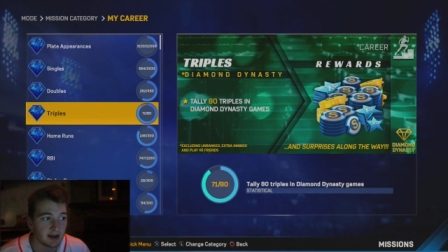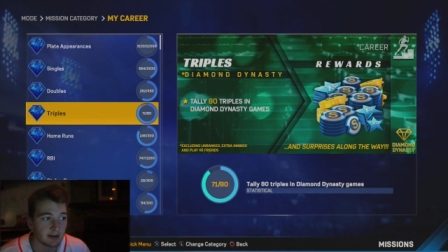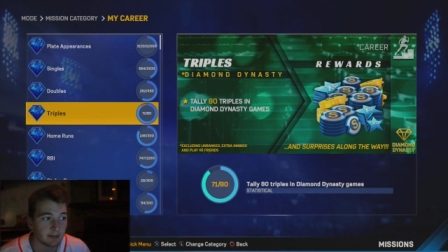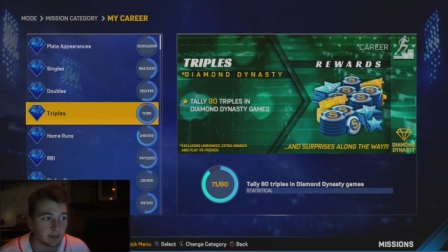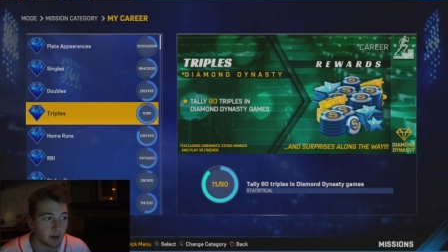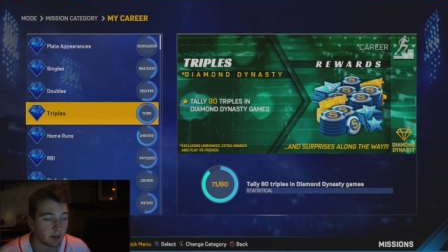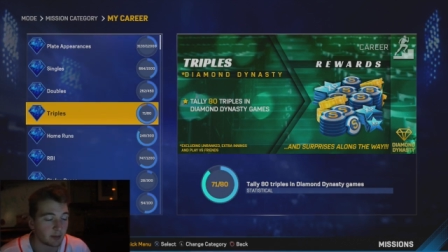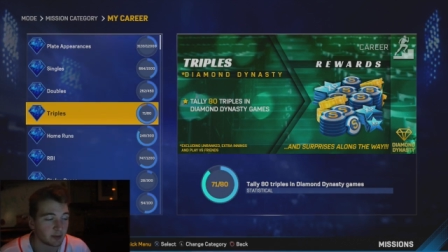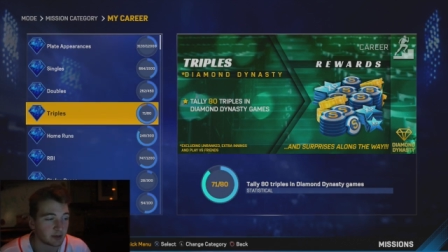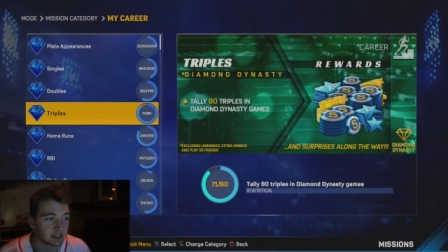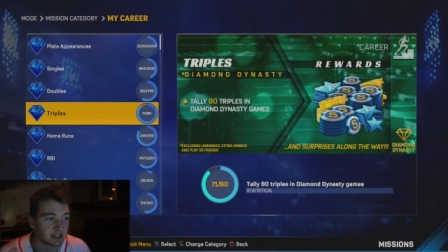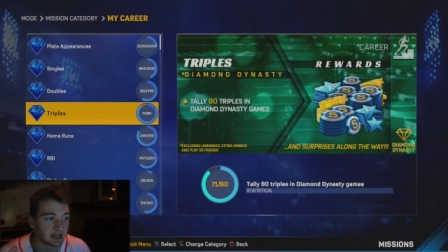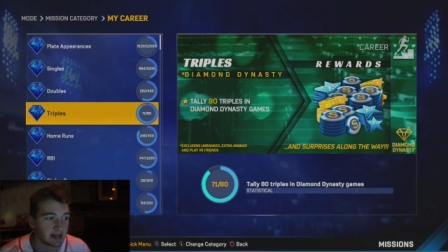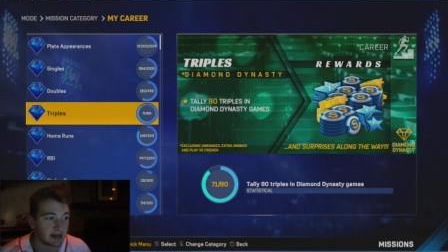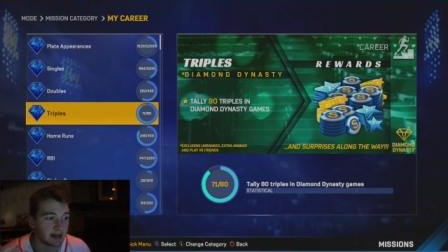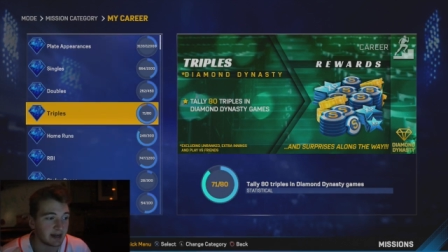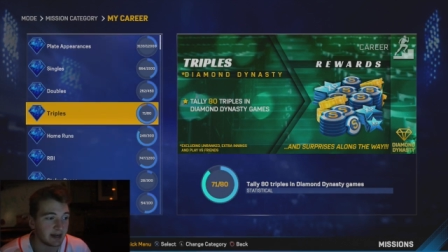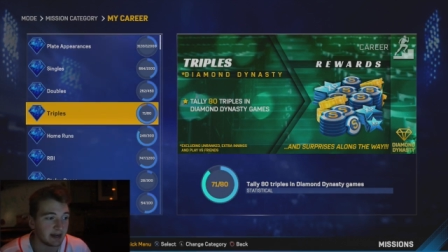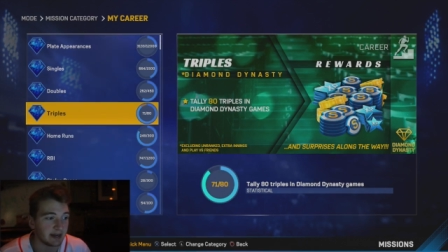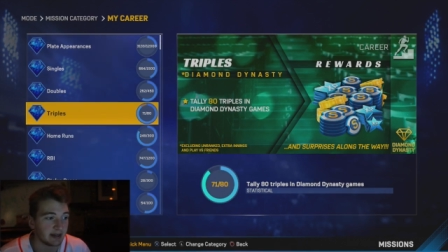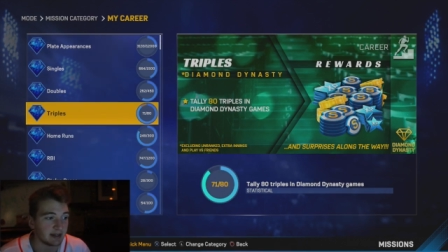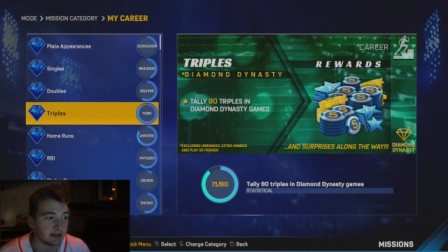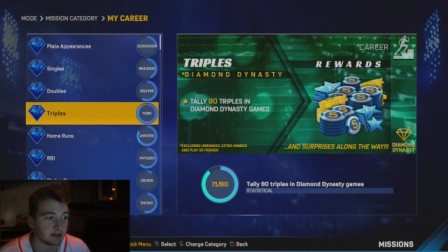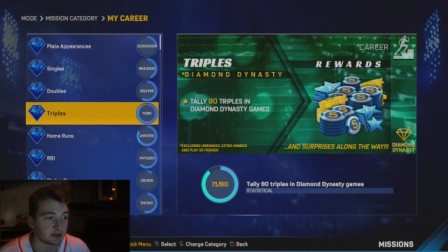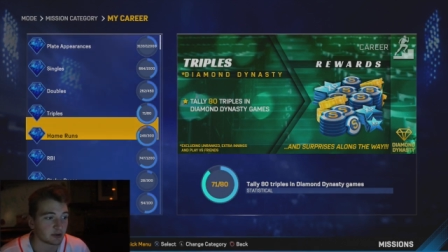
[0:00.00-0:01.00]
I'm almost at
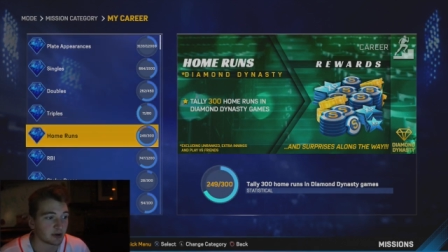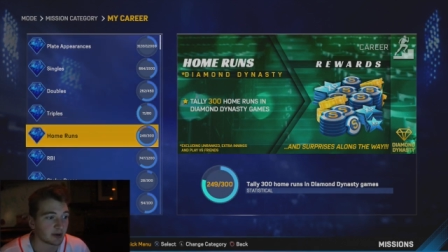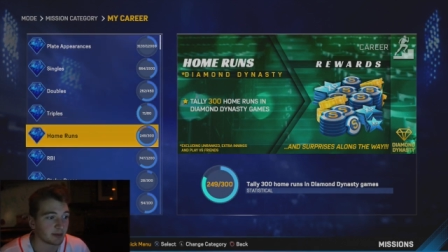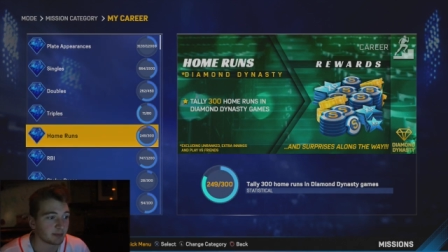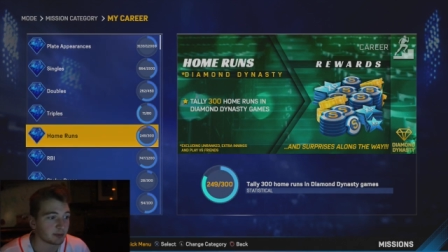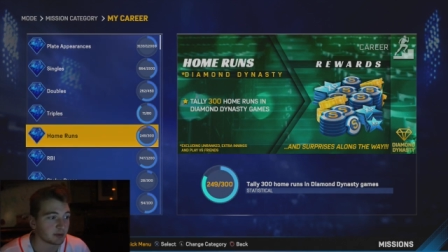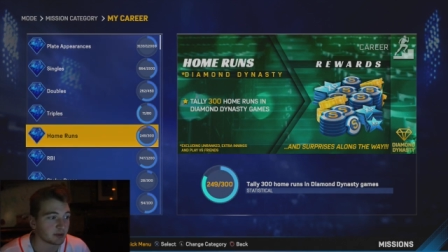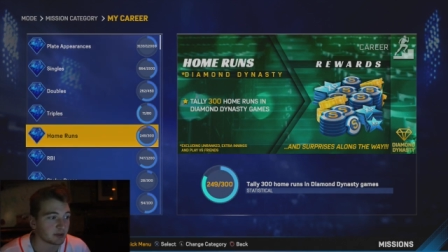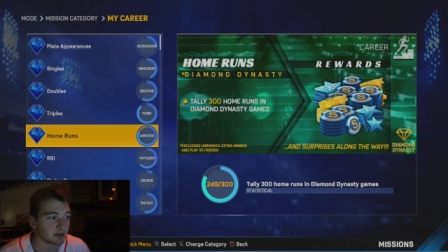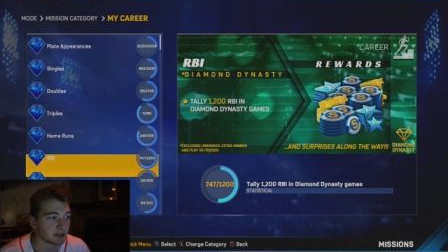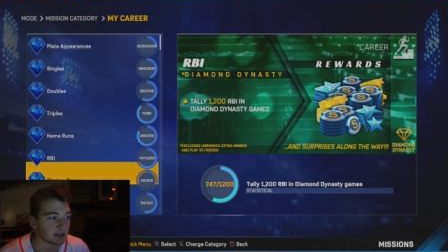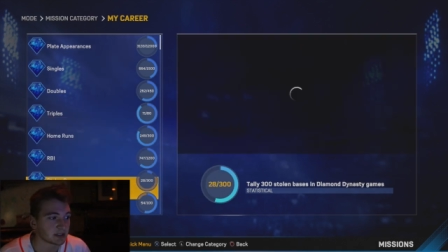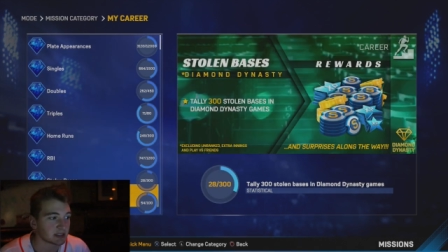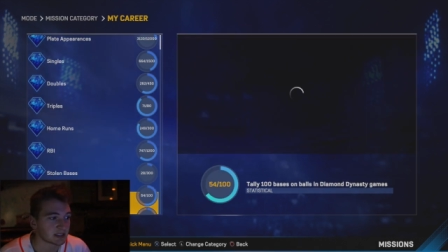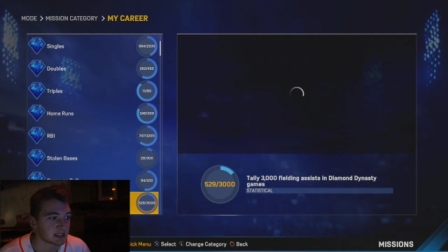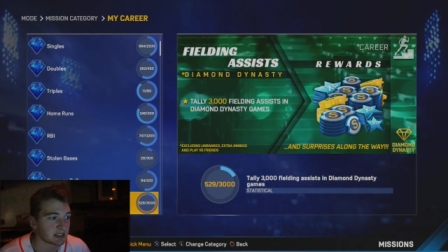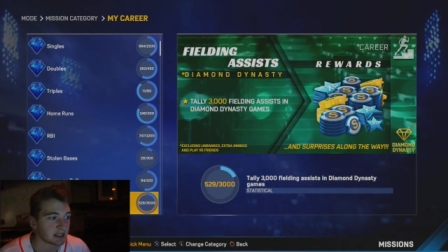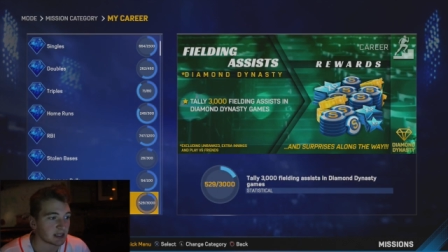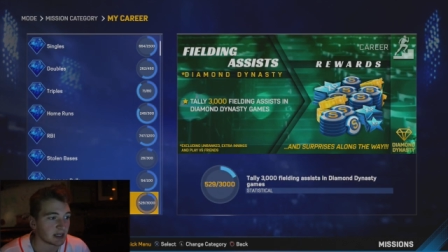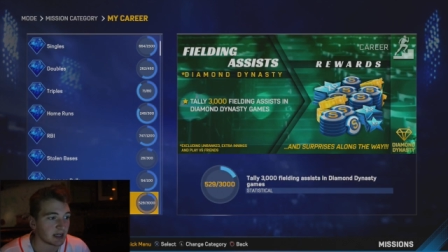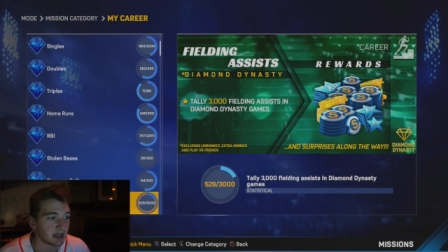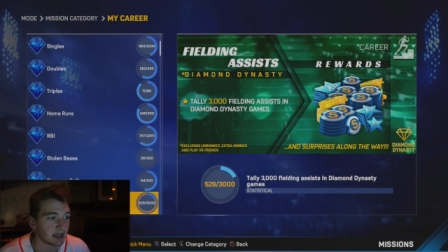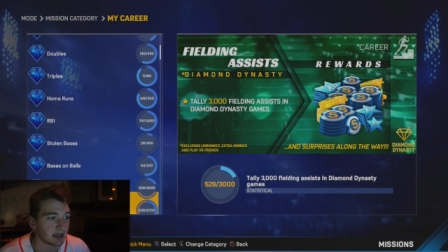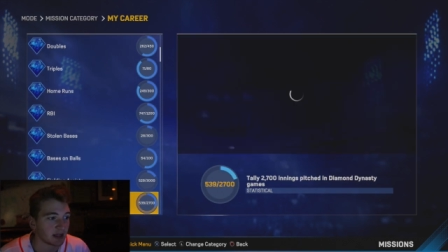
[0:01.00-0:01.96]
80 triples.